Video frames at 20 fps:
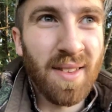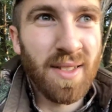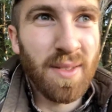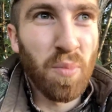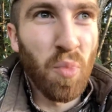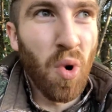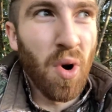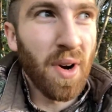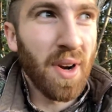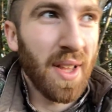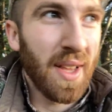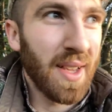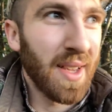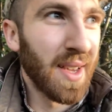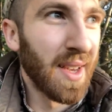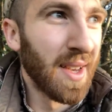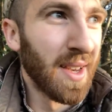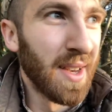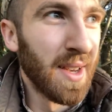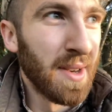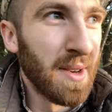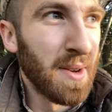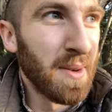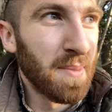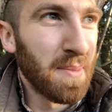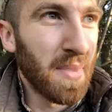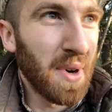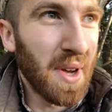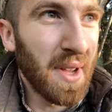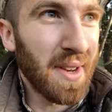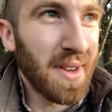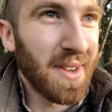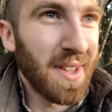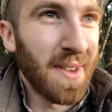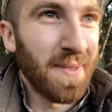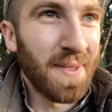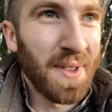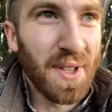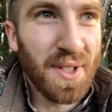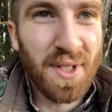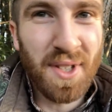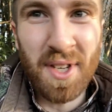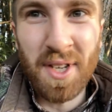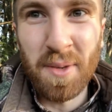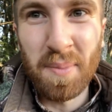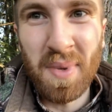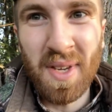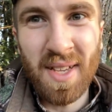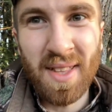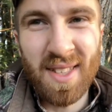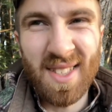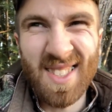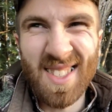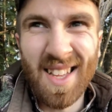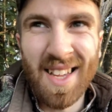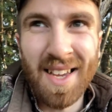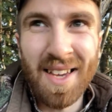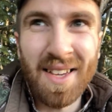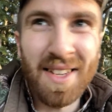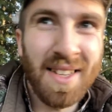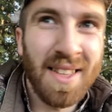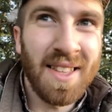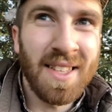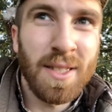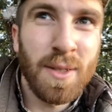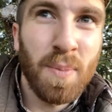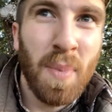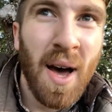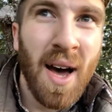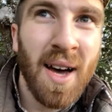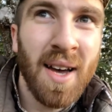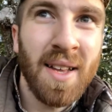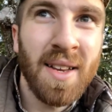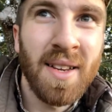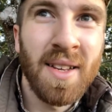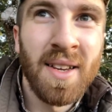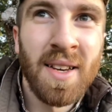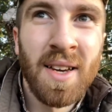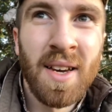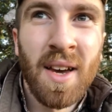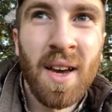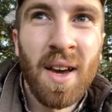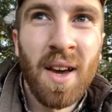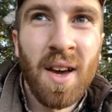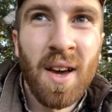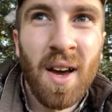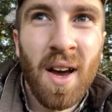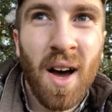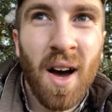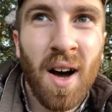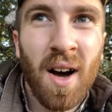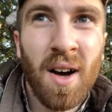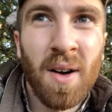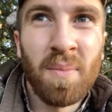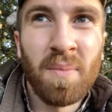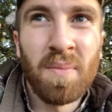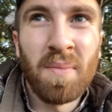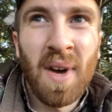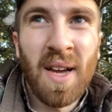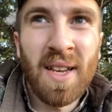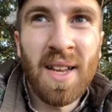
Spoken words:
this morning, but it feels good to be in the stand. This spot, my